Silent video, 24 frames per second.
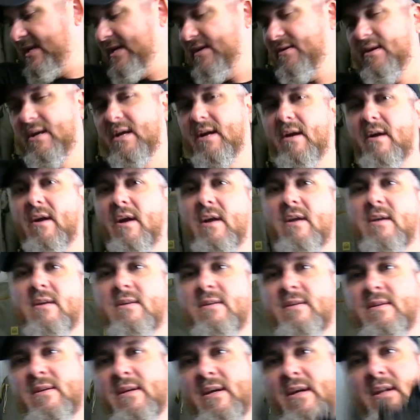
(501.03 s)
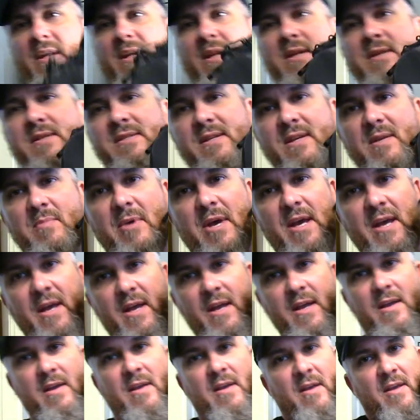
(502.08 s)
now carry an EDC
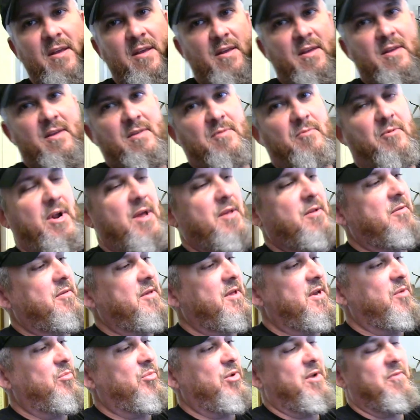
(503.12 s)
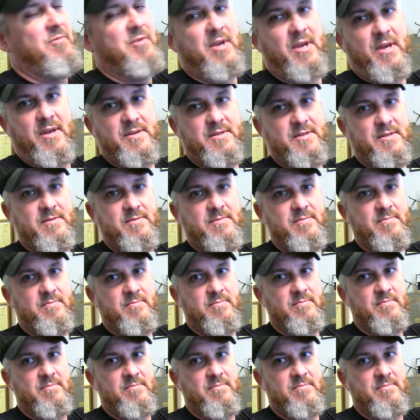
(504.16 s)
bag rather than a briefcase.